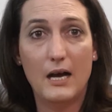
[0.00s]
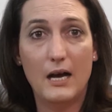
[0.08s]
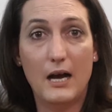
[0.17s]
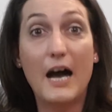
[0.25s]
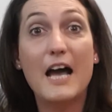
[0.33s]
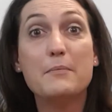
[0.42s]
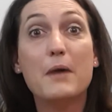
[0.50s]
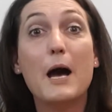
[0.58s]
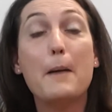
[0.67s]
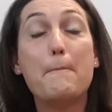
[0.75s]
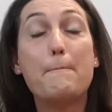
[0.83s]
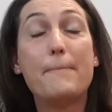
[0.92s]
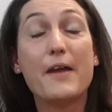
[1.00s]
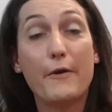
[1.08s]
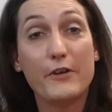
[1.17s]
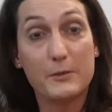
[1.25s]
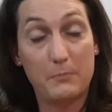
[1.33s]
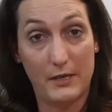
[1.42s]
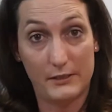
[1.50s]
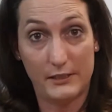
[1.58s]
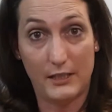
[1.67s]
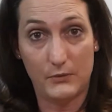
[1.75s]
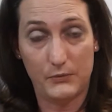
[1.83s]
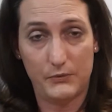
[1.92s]
I am a parent
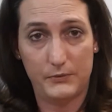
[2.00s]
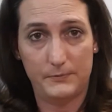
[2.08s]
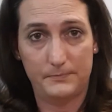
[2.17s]
myself,